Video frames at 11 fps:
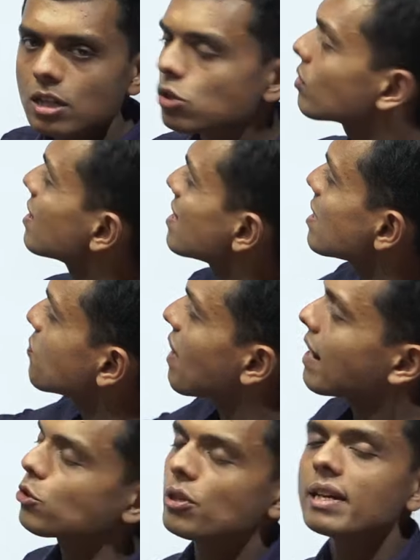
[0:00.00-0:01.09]
so this is
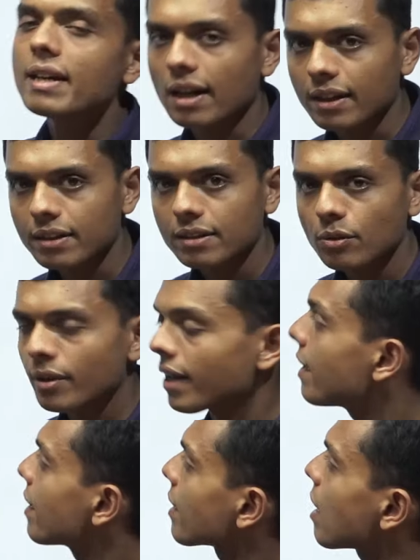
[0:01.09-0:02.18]
factually correct. Okay,
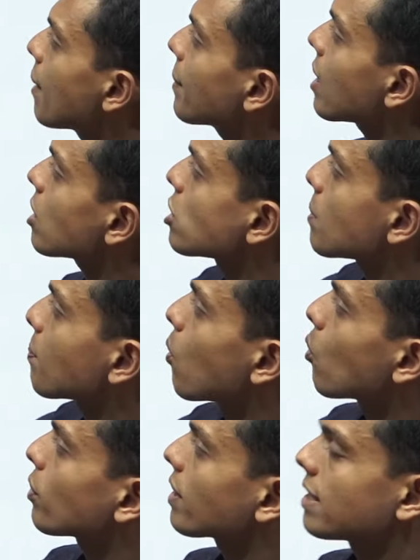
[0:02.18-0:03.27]
Kamarajar
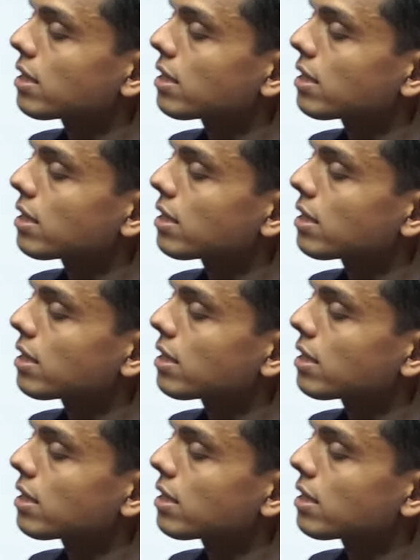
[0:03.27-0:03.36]
Port